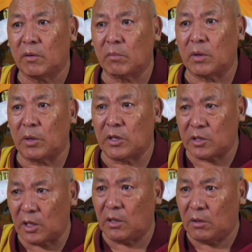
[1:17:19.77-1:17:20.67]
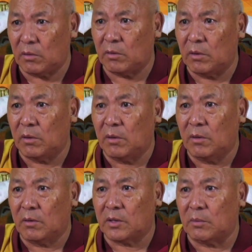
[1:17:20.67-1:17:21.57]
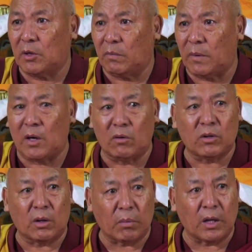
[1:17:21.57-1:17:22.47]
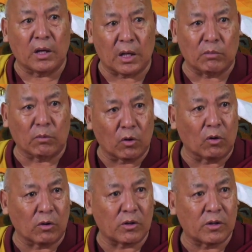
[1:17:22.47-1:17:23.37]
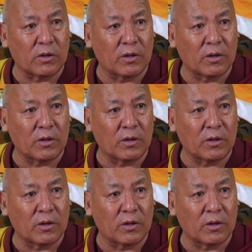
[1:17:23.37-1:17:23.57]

But my son somehow found a big lump of gold.